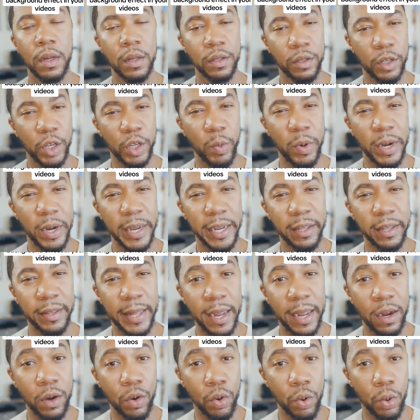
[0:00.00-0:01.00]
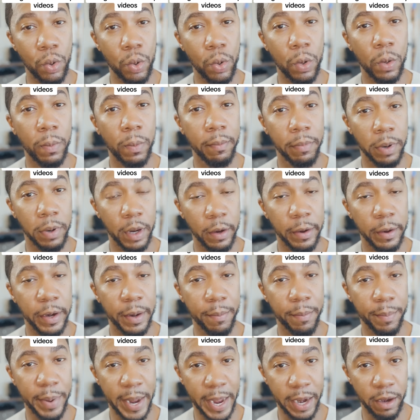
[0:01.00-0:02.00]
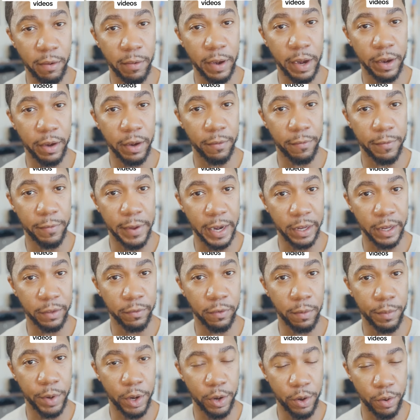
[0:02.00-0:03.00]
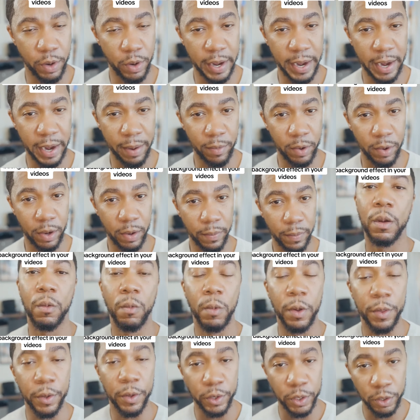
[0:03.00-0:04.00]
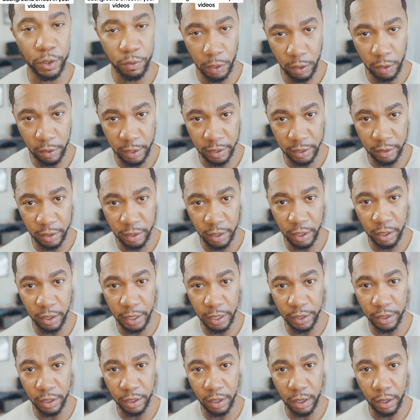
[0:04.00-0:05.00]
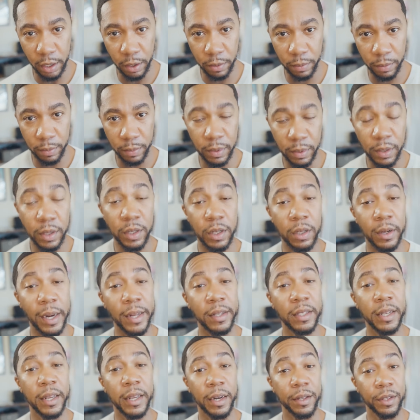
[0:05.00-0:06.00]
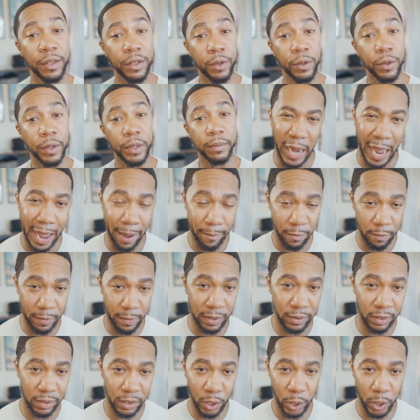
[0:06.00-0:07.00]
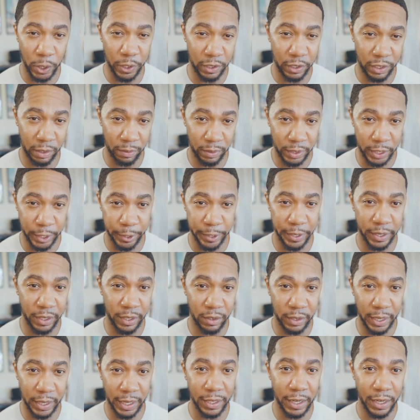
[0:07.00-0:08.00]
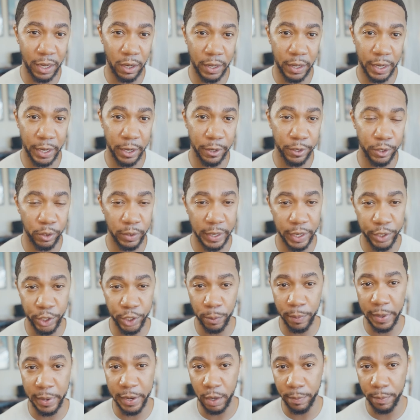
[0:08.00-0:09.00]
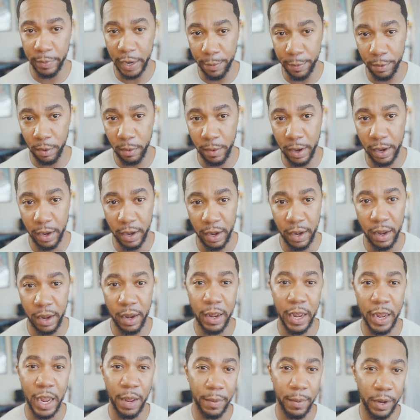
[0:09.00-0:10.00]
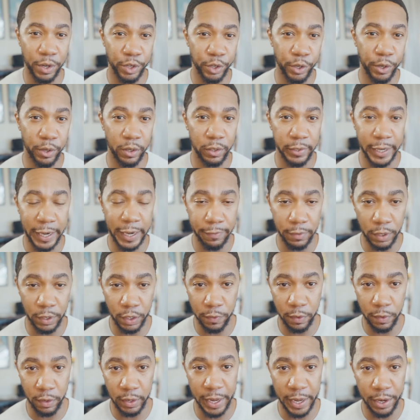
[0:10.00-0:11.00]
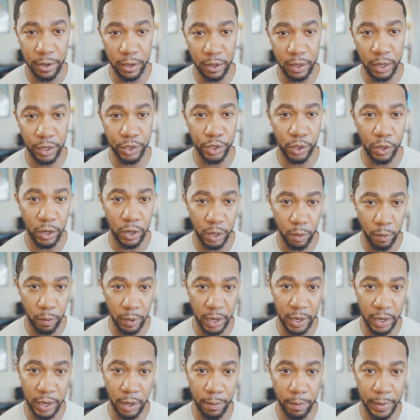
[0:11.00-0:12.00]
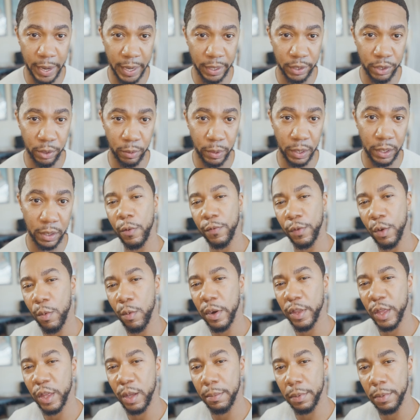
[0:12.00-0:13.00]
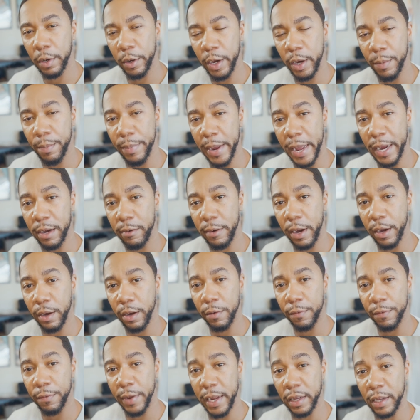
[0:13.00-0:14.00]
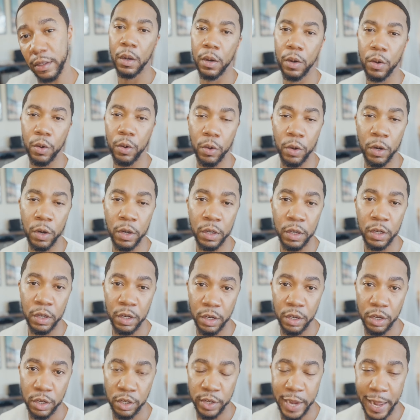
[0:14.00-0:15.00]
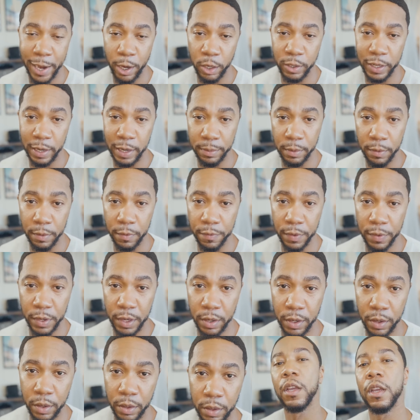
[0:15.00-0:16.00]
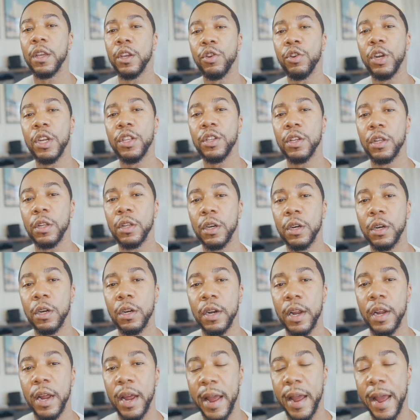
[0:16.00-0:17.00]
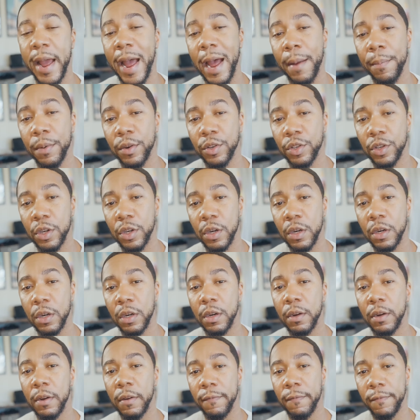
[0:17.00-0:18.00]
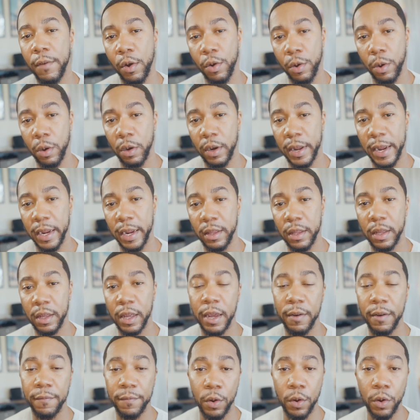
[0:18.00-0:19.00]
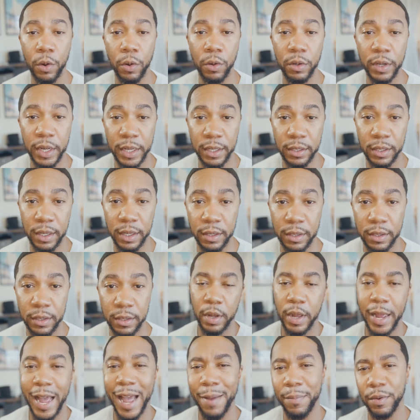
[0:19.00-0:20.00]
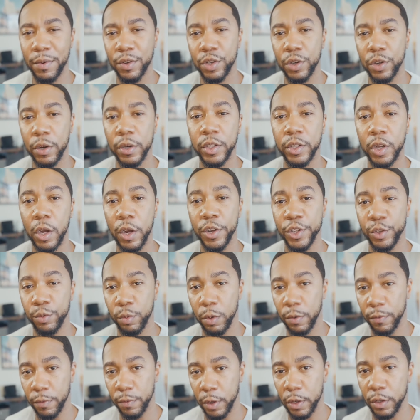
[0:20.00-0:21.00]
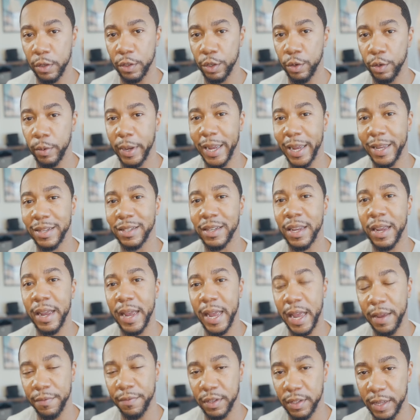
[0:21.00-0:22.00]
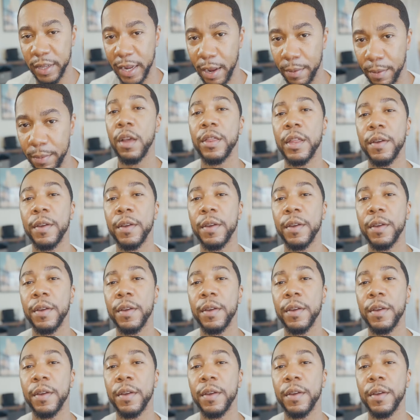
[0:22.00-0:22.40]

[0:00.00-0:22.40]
So you want to get that cool blurry background effect from your new camera. Well, there's 3 things that you need to know. So let's get into it. I'm about to go into some serious detail here, so get your pen and paper ready and make sure you save this for later because you're going to want to come back to it. If you want the blurry background effect or shallow depth of field, you need to learn aperture, focal length, and focal distance. Aperture is also referred to as f-stop.